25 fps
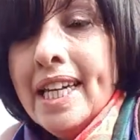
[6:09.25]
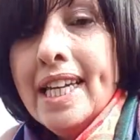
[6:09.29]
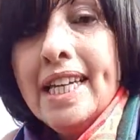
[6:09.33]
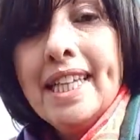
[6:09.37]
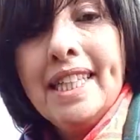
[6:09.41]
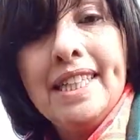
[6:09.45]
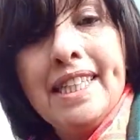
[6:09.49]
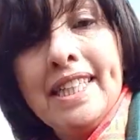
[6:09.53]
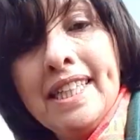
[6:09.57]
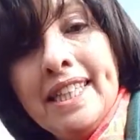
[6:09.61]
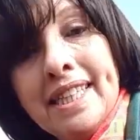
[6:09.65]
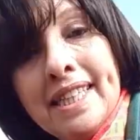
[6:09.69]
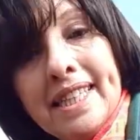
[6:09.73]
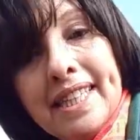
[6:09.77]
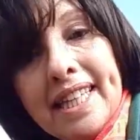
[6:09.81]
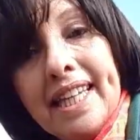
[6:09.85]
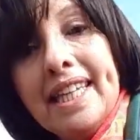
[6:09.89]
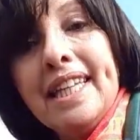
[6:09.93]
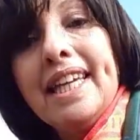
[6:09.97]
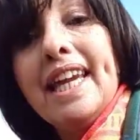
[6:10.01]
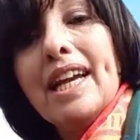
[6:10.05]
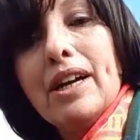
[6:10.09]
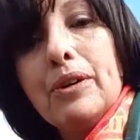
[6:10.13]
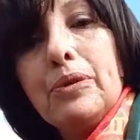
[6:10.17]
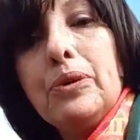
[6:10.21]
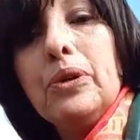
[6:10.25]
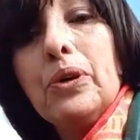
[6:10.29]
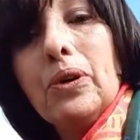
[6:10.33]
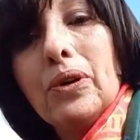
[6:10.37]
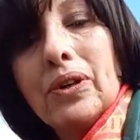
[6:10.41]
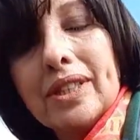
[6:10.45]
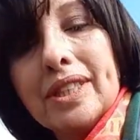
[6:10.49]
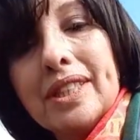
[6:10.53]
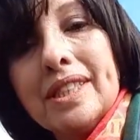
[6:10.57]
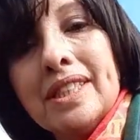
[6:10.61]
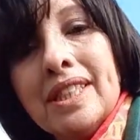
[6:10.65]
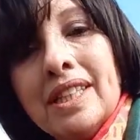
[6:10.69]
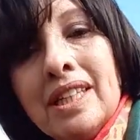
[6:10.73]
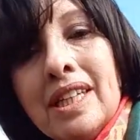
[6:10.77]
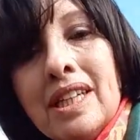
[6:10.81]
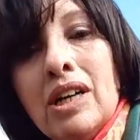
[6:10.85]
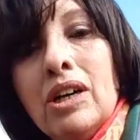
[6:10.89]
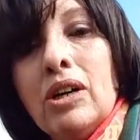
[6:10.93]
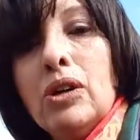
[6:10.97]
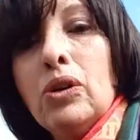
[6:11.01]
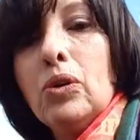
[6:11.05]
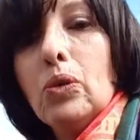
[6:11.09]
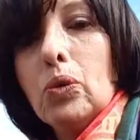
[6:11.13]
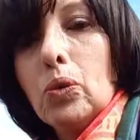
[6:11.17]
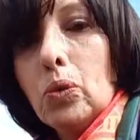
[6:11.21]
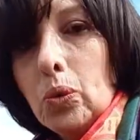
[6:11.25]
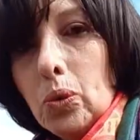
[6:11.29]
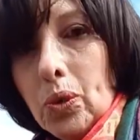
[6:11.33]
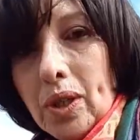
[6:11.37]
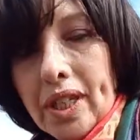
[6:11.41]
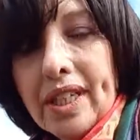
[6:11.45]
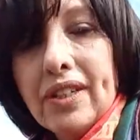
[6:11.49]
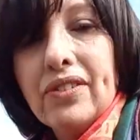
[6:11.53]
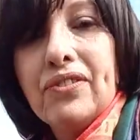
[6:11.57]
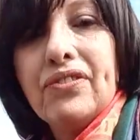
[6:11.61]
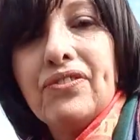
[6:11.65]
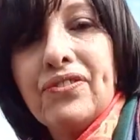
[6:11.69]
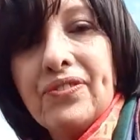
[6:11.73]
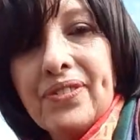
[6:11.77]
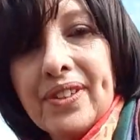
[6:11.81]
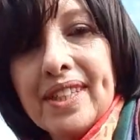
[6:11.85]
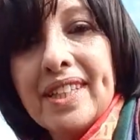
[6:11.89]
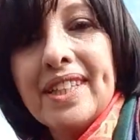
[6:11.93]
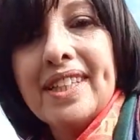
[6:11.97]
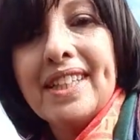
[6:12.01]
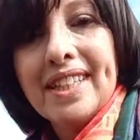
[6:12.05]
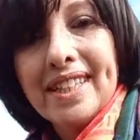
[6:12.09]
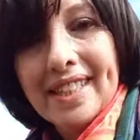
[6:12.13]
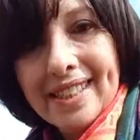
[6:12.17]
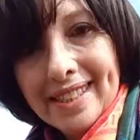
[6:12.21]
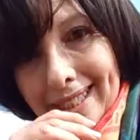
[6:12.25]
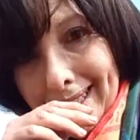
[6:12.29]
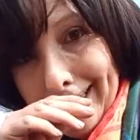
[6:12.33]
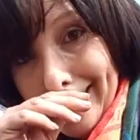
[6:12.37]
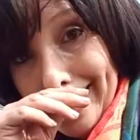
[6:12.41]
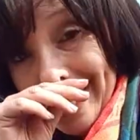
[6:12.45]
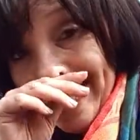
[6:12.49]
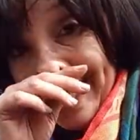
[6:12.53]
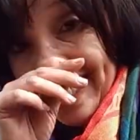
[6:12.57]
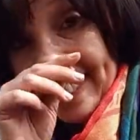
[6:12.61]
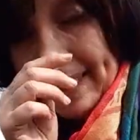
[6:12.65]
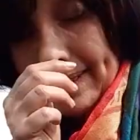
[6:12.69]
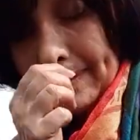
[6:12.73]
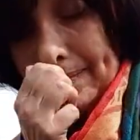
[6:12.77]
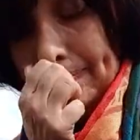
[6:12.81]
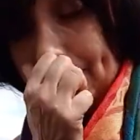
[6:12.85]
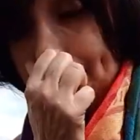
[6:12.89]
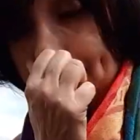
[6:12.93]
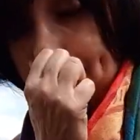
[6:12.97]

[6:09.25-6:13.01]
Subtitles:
and they carry on with the dinner.